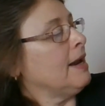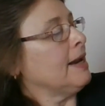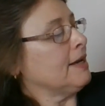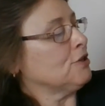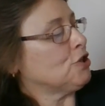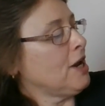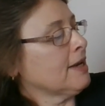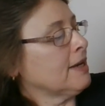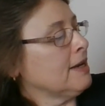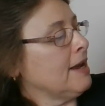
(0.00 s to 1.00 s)
and
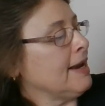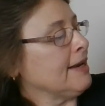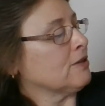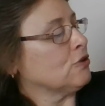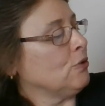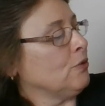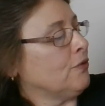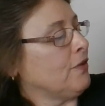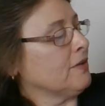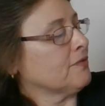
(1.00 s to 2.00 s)
Jackie ate
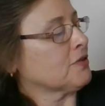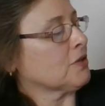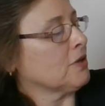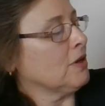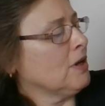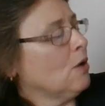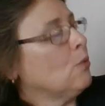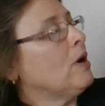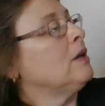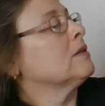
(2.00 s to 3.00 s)
2/5,
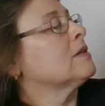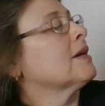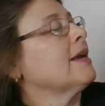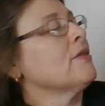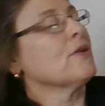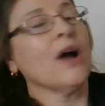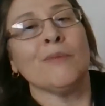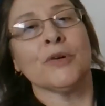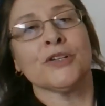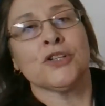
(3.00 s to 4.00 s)
well, together,
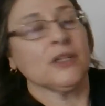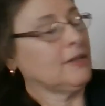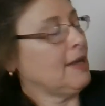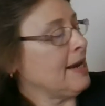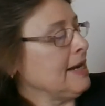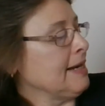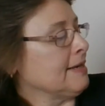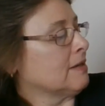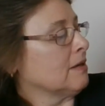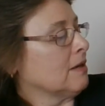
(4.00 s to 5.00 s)
how much did they
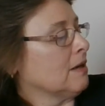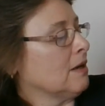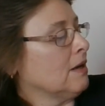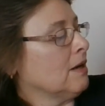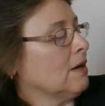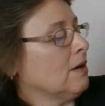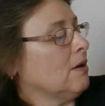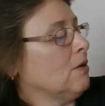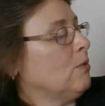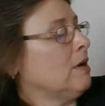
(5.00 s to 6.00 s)
eat?
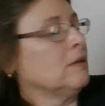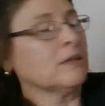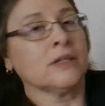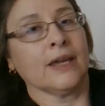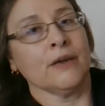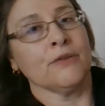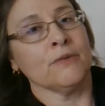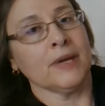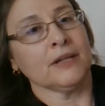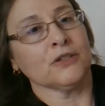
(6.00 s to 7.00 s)
Well,
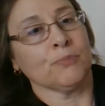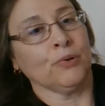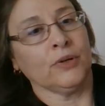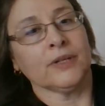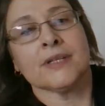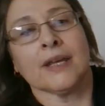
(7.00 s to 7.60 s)
together means put it